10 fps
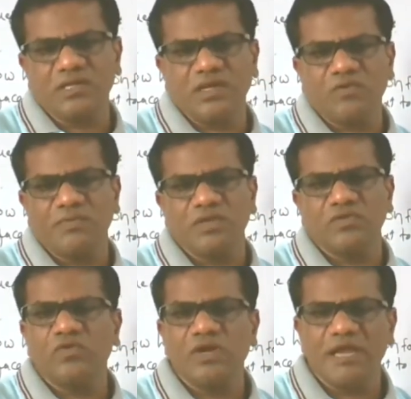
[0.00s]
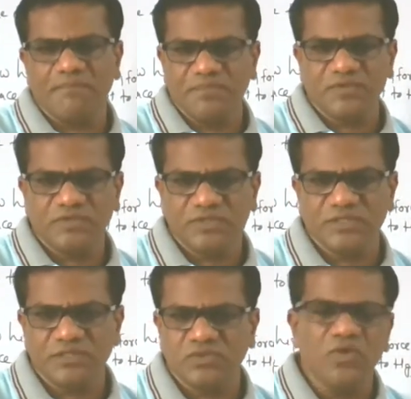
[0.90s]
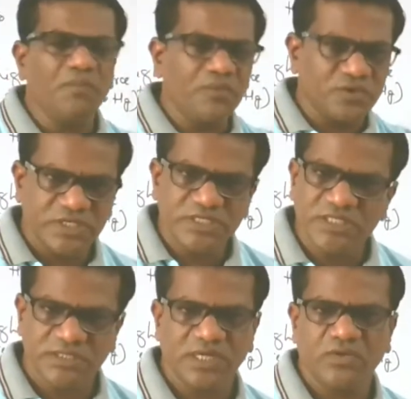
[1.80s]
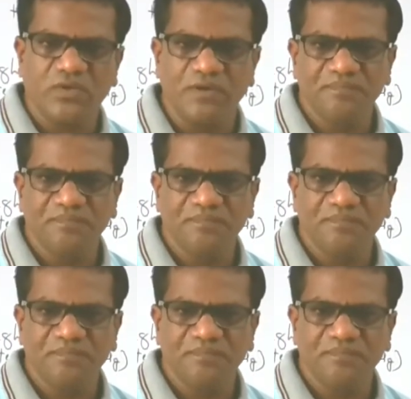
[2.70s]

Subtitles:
there will be no life processes, no processes at all,